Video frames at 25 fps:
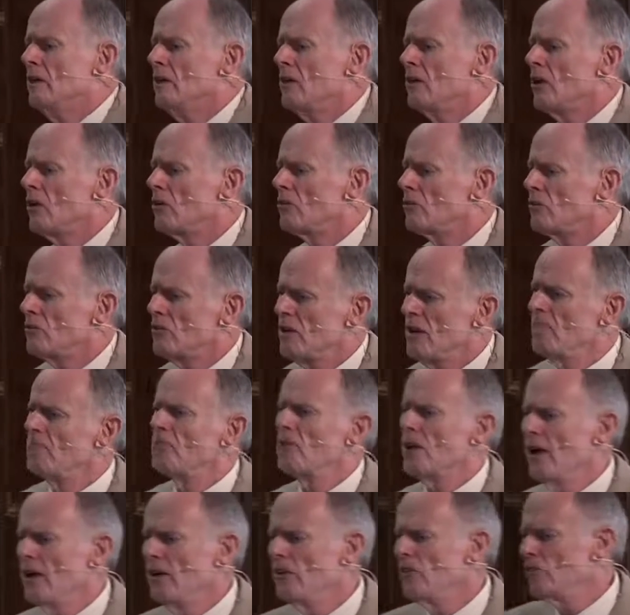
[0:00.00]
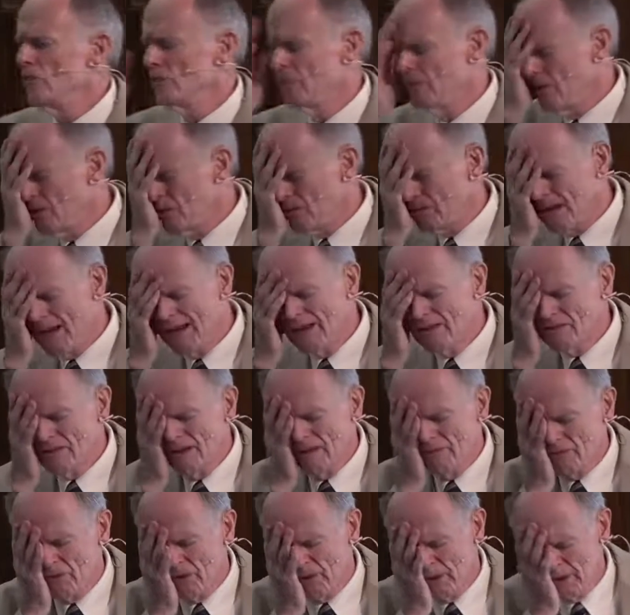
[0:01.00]
there's a temptation to say
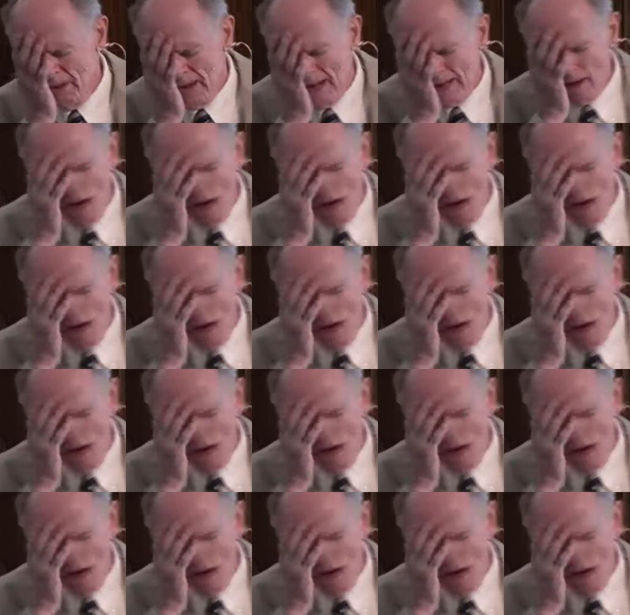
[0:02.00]
something like,